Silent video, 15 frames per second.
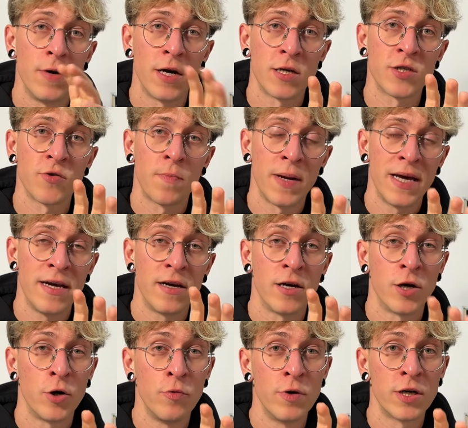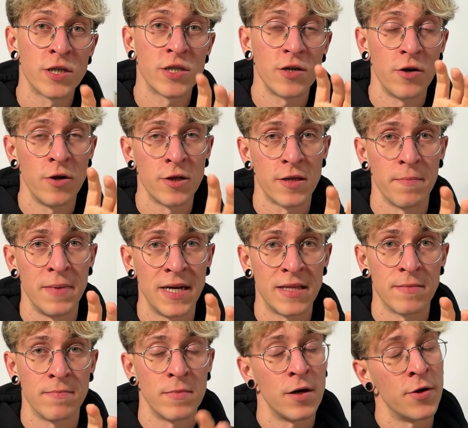also play Ruinous
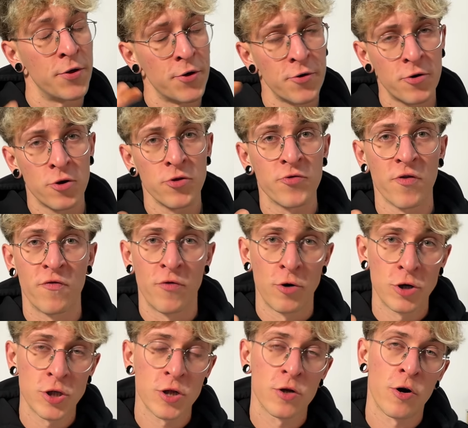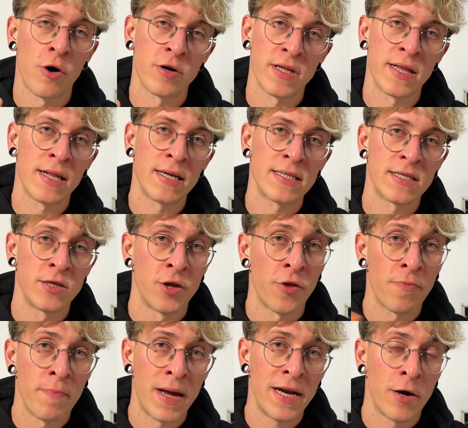Ultimatum. Another controversial card in the list,
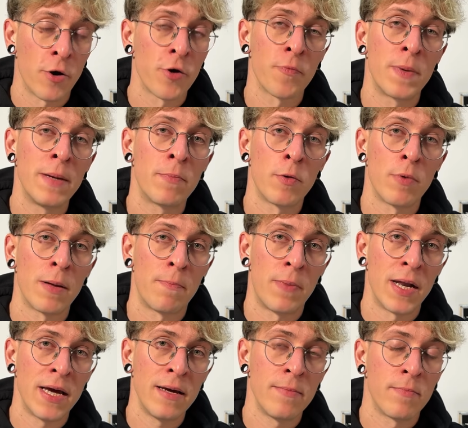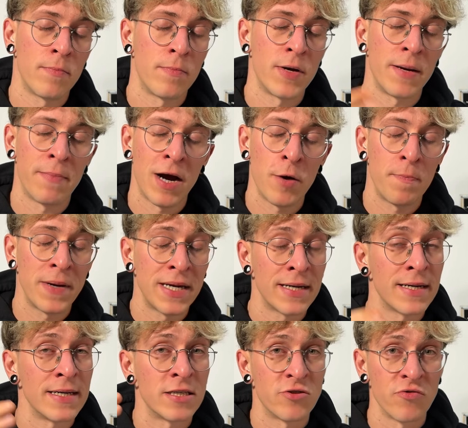not many other people will play, but in my
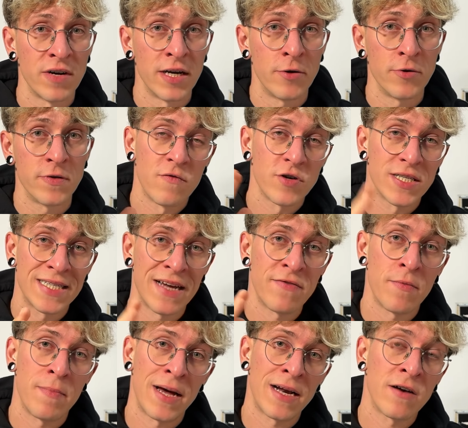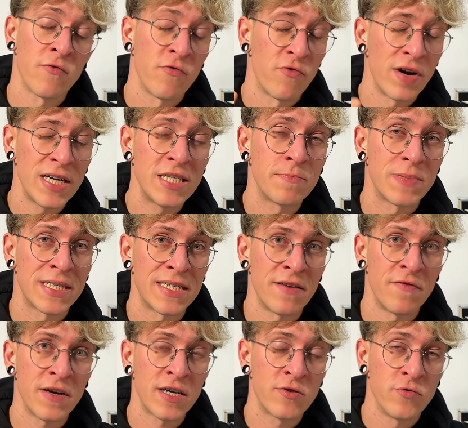opinion, it's really good. For 7 mana, really
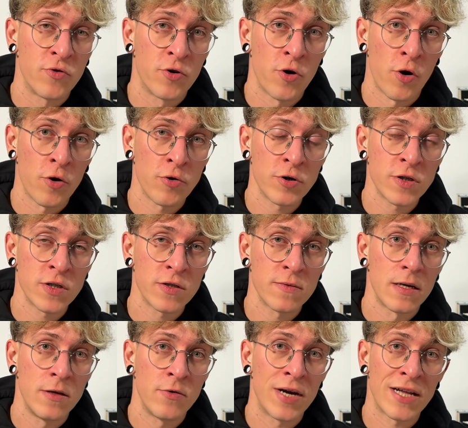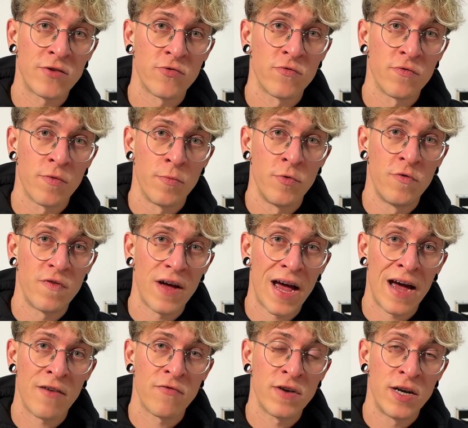specific to colors, you get to remove
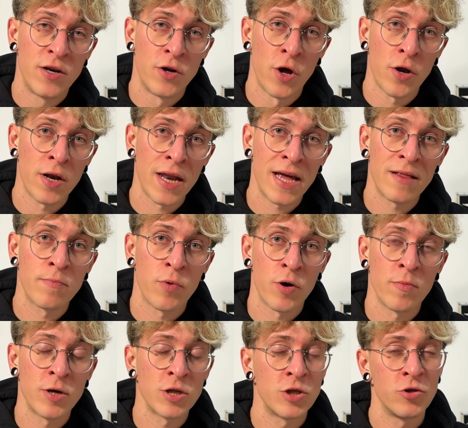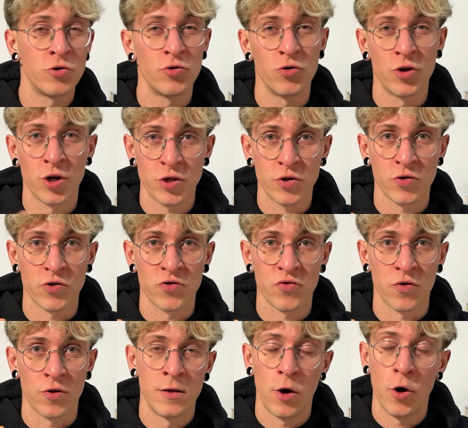every non-land permanent you do not
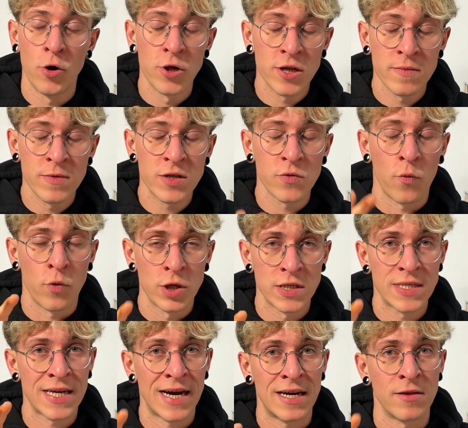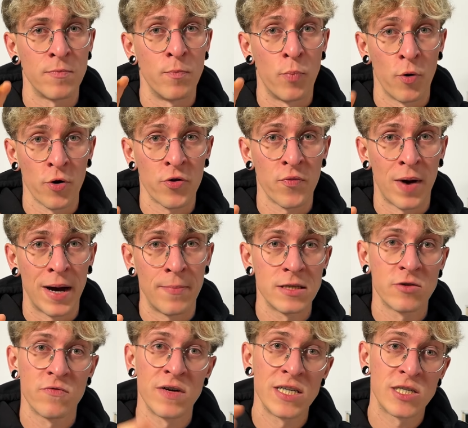control. The ultimate one-sided board wipe.
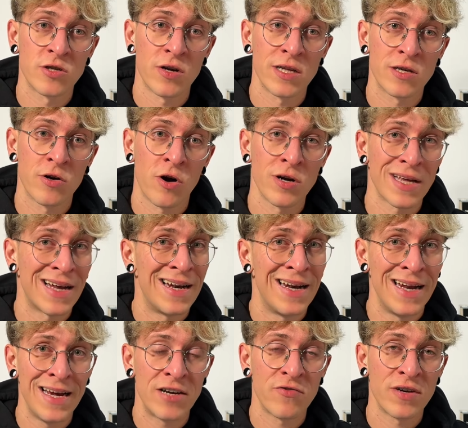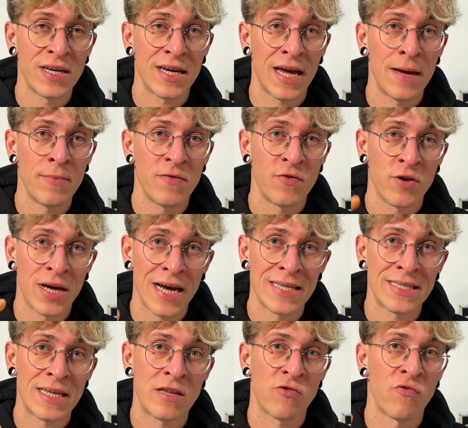It's a really solid card, and later in the game, if you
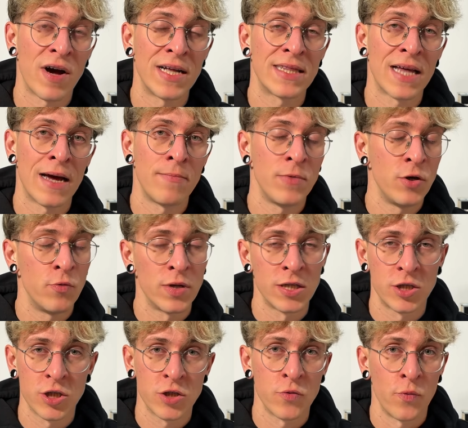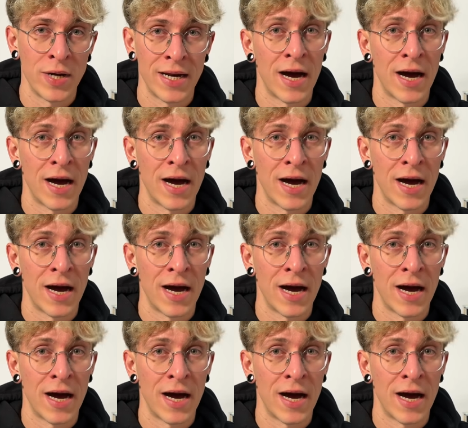cast it at the right time, you will just win